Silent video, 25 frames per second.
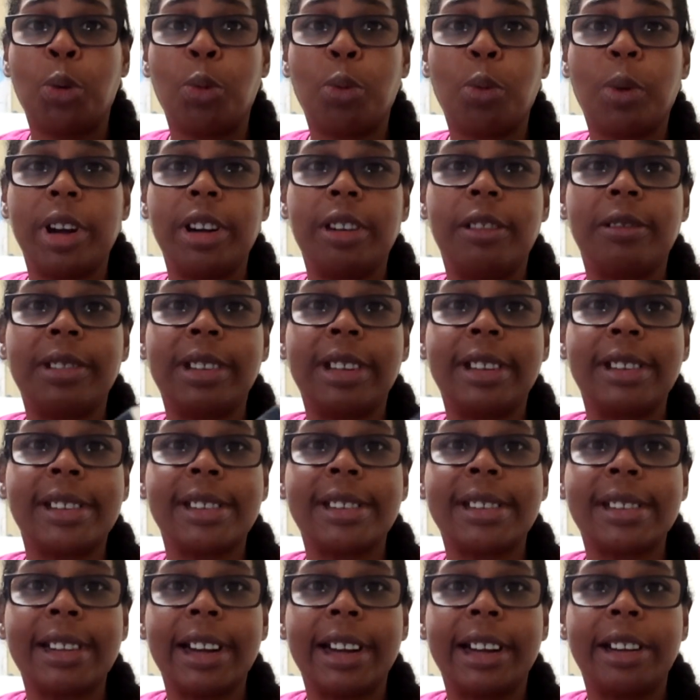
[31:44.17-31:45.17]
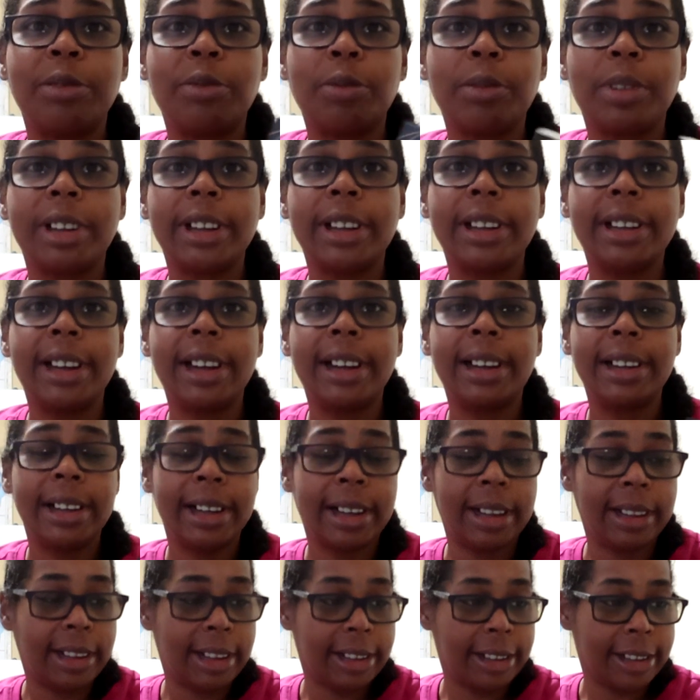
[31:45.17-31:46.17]
right on this and read
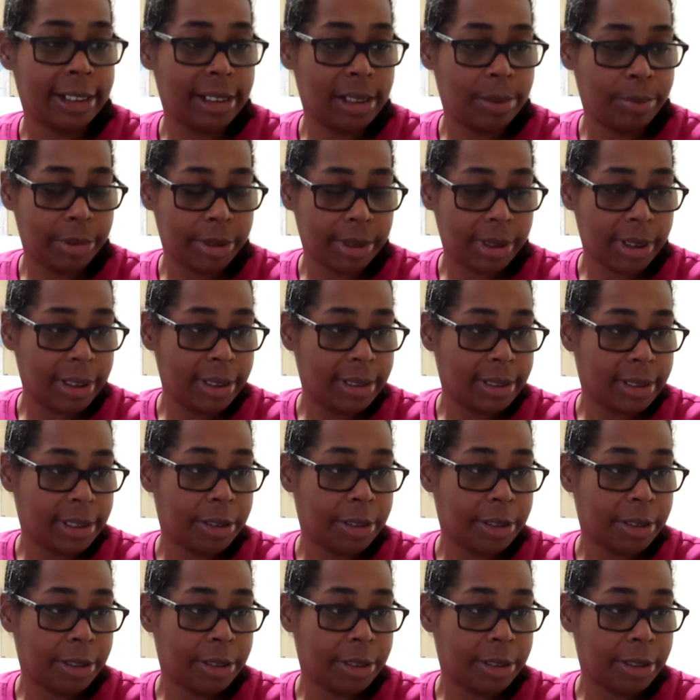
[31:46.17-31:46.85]
the next book.